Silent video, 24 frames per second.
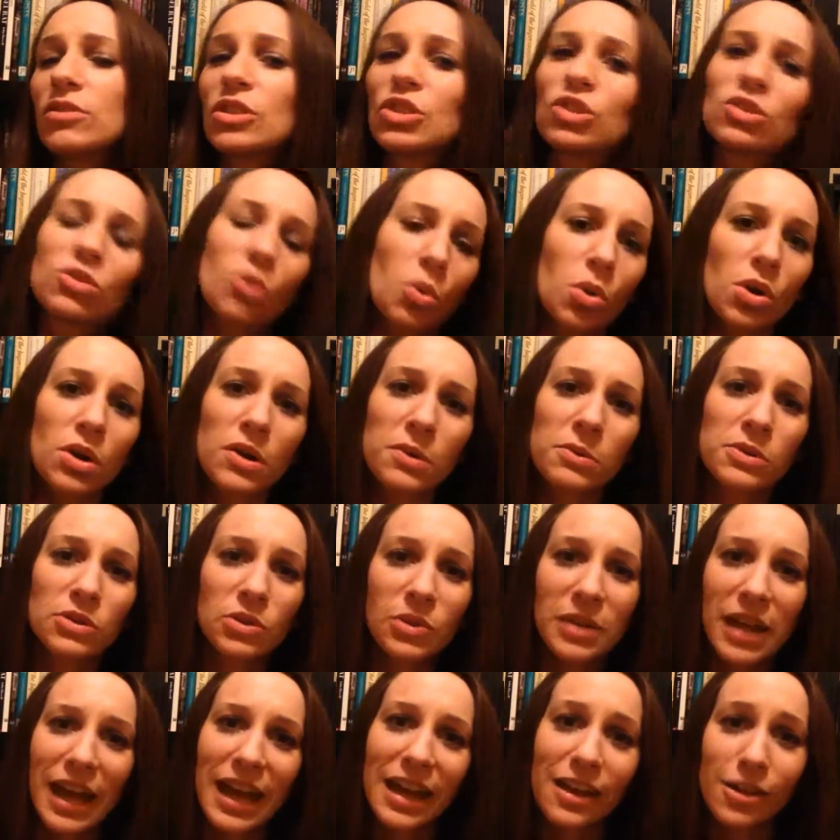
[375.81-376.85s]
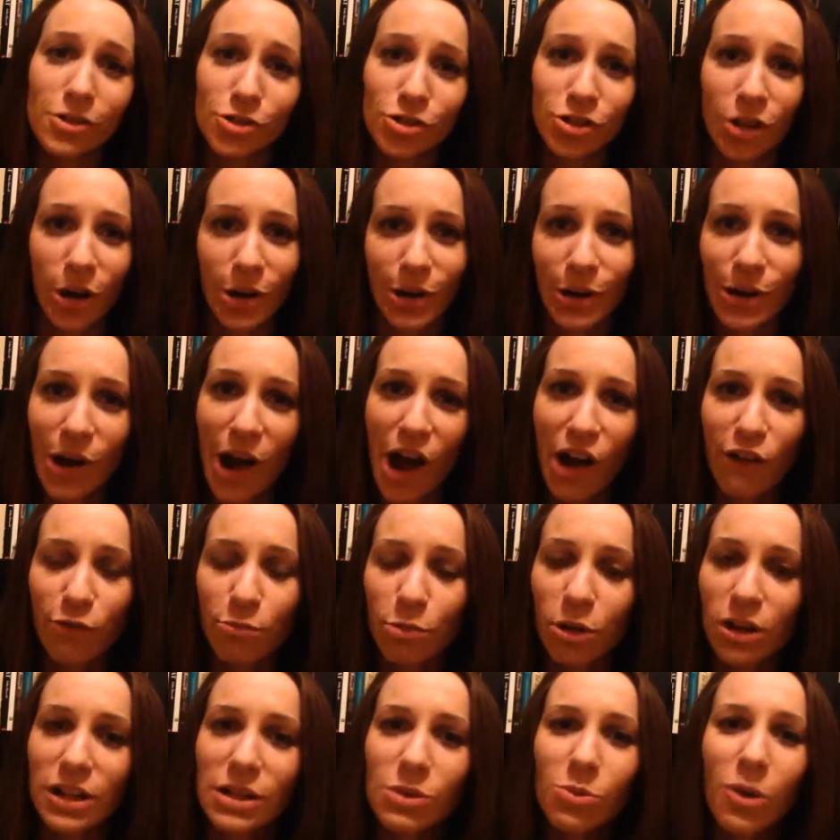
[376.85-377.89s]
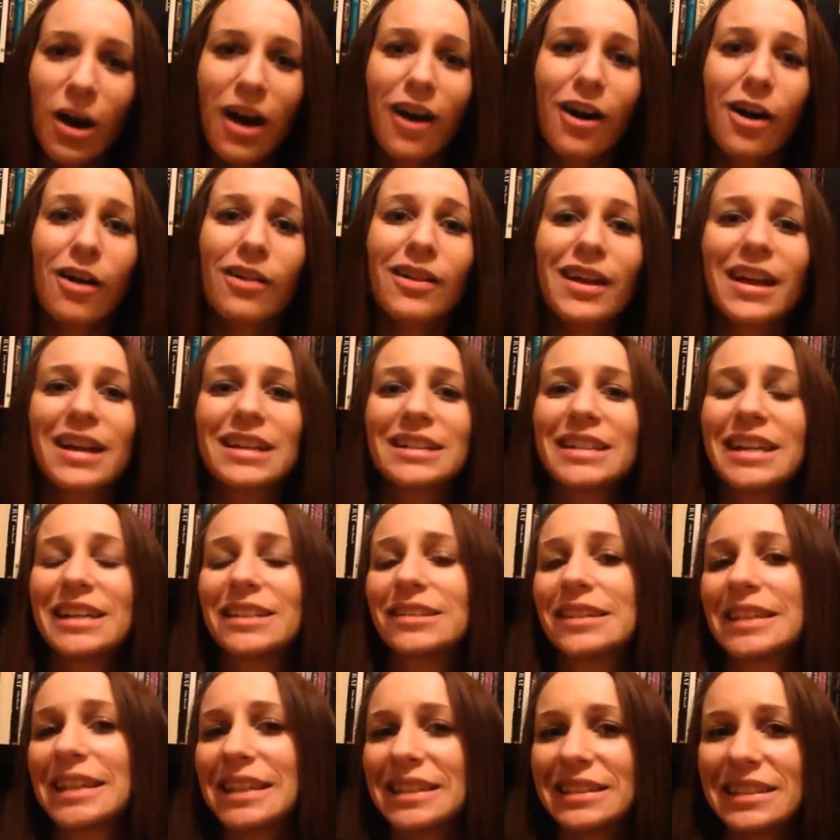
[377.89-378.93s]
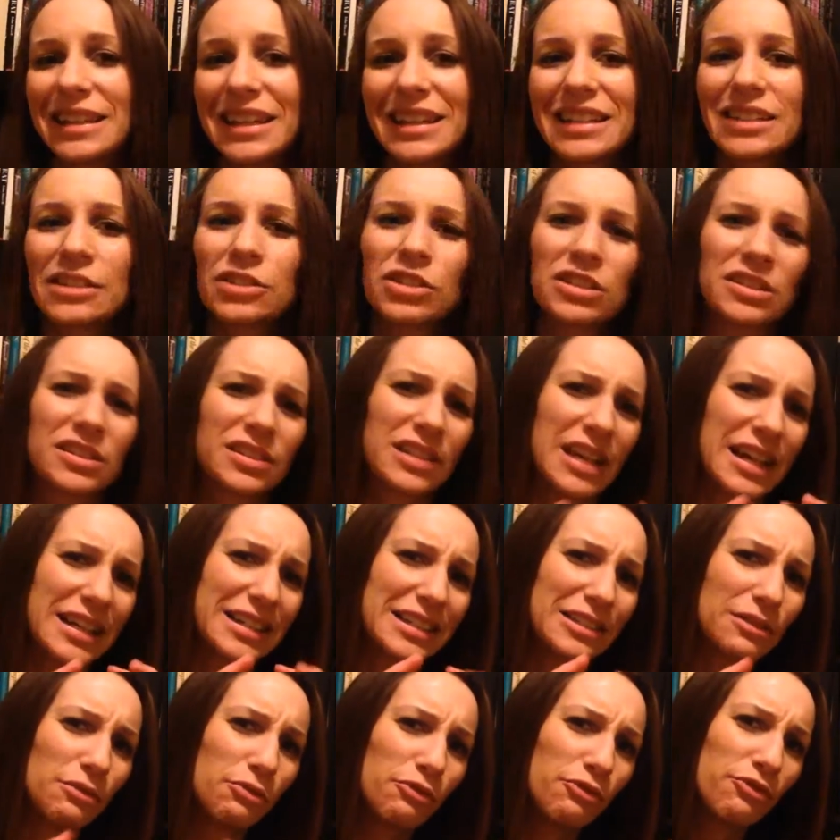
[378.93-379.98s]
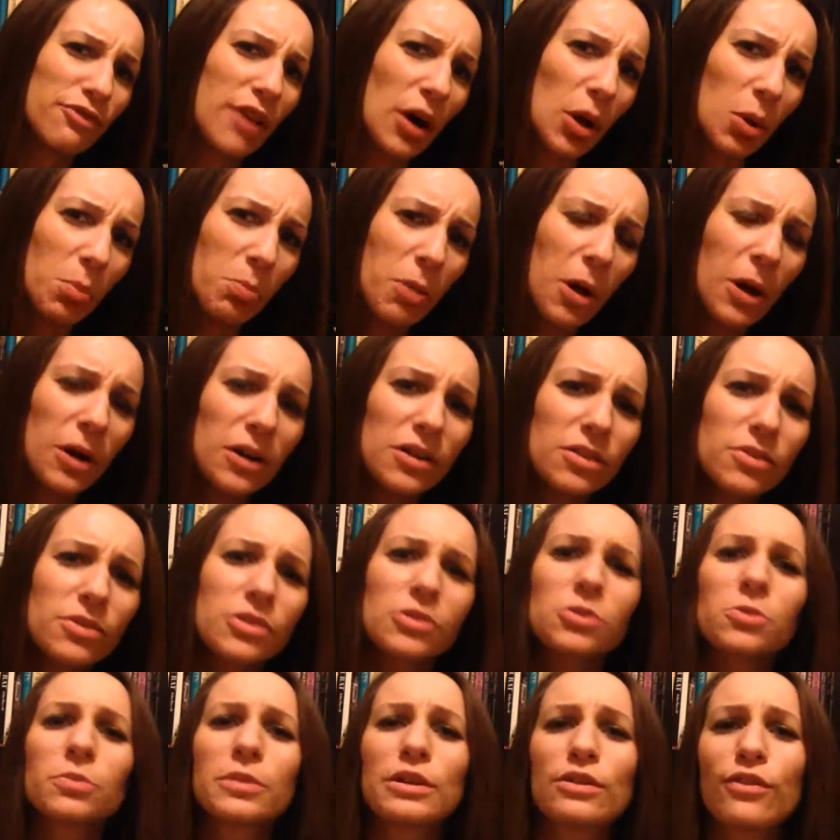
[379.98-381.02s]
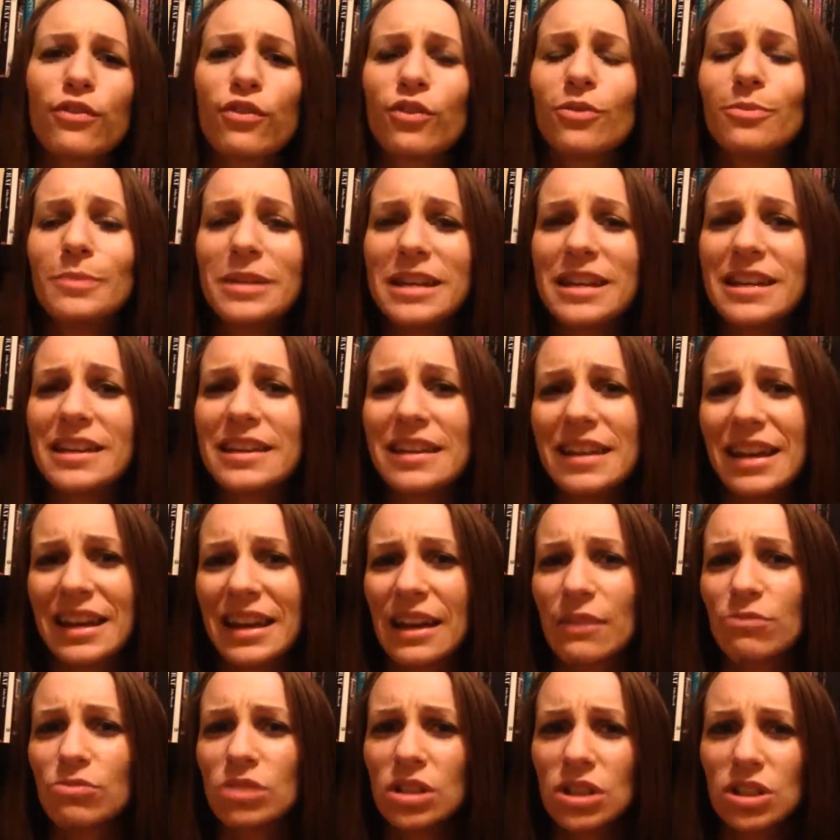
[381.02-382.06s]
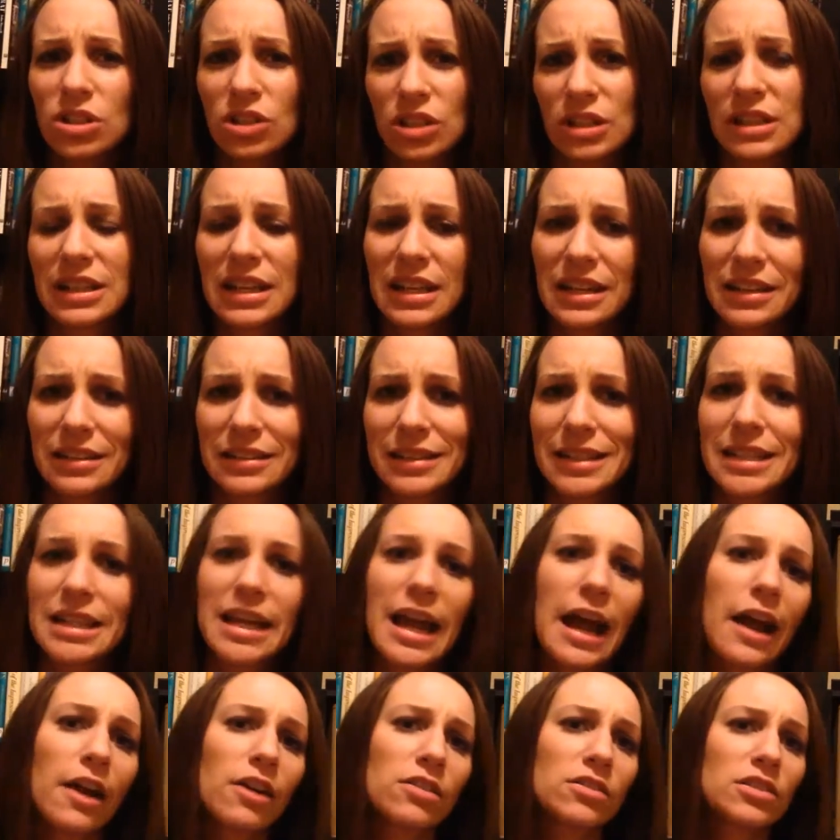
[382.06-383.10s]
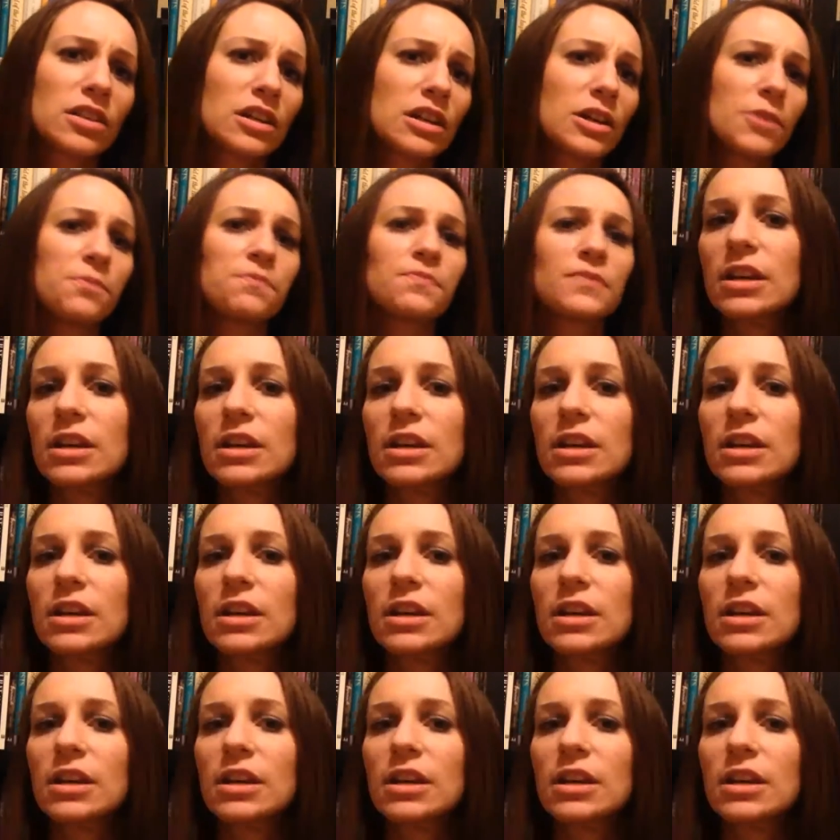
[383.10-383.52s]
the story was okay. It started off pretty well, and then, like I said, it just kind of fell apart a little bit for me, and I really couldn't get into the character.